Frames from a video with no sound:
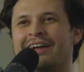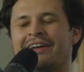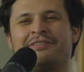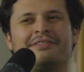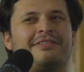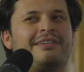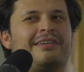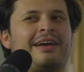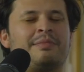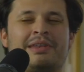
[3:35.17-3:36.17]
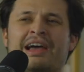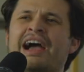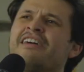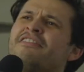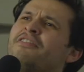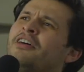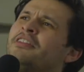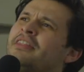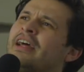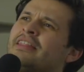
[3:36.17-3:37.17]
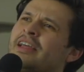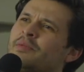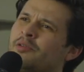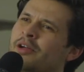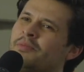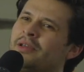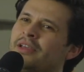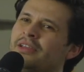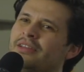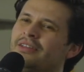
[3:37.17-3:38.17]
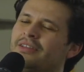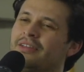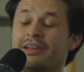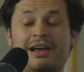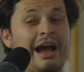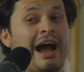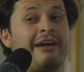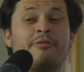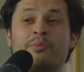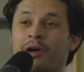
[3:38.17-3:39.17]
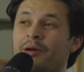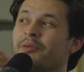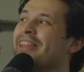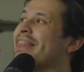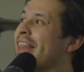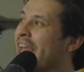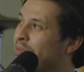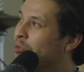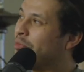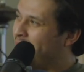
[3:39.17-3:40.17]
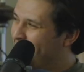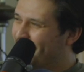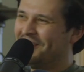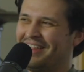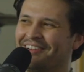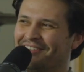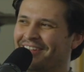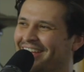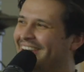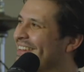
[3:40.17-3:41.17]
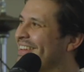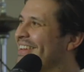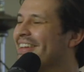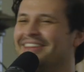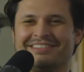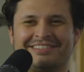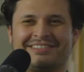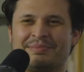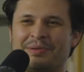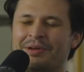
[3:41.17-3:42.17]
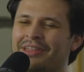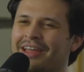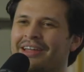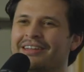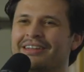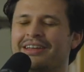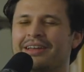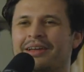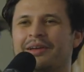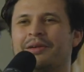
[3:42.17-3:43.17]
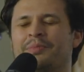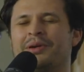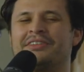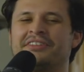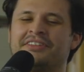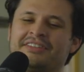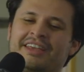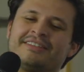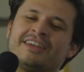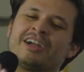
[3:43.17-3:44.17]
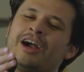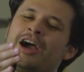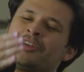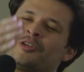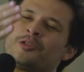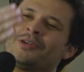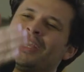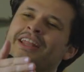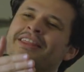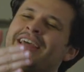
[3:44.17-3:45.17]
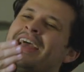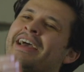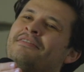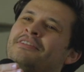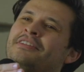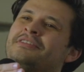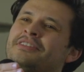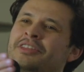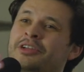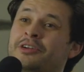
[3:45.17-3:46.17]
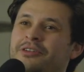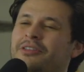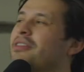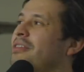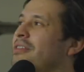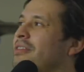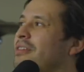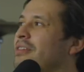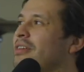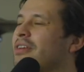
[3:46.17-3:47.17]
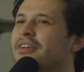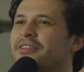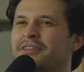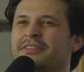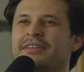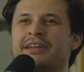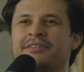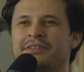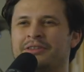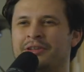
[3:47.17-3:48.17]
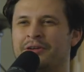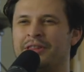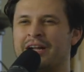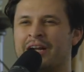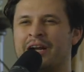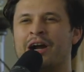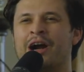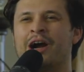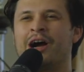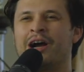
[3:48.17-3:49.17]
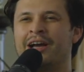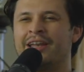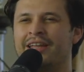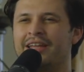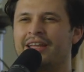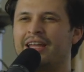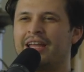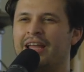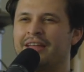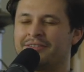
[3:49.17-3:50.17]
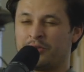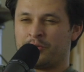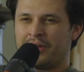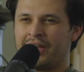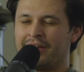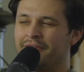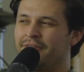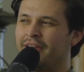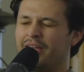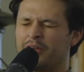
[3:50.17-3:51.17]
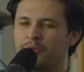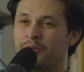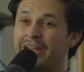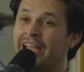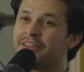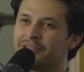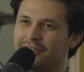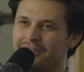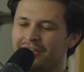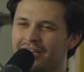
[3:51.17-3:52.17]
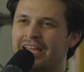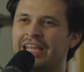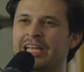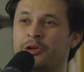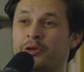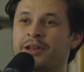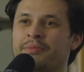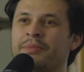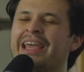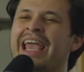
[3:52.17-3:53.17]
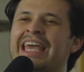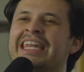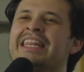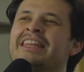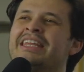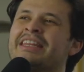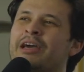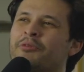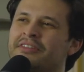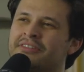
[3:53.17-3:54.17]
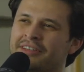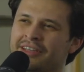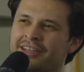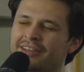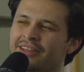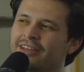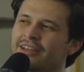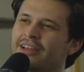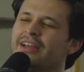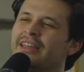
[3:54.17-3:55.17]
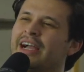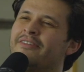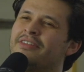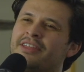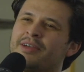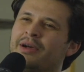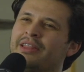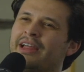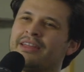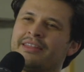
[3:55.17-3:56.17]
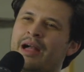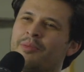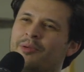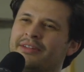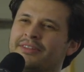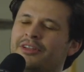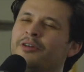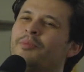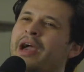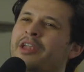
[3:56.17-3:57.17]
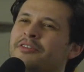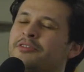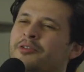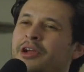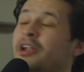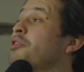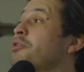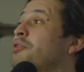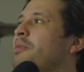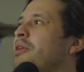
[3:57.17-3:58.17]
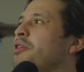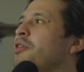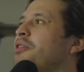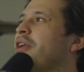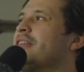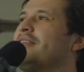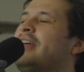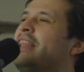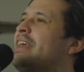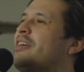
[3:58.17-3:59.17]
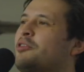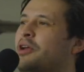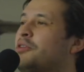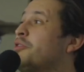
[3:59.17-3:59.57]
I've, I mean, I have felt that label on me. I've probably labeled people that way. So it's like a both and. But just to say, it's like God created the heavens and the earth. So it's like to know that God is creative and creator. He created me. Anything that we see, like I even think about like Albert Einstein. No matter is created. I mean, no, it's not like created or